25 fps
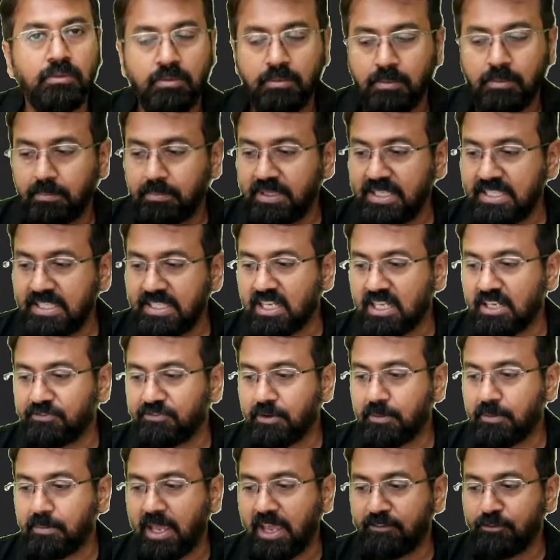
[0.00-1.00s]
Please
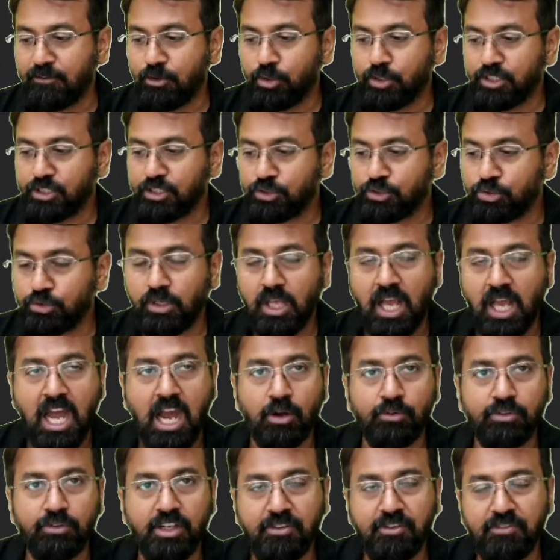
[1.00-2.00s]
confirm. Have you understood how
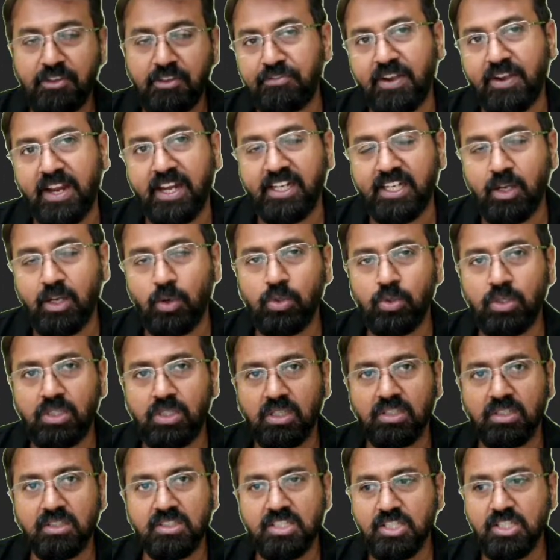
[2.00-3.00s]
did we find out
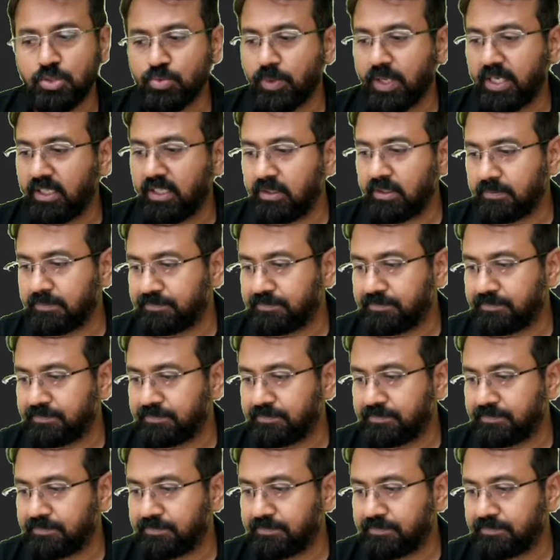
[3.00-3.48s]
this one?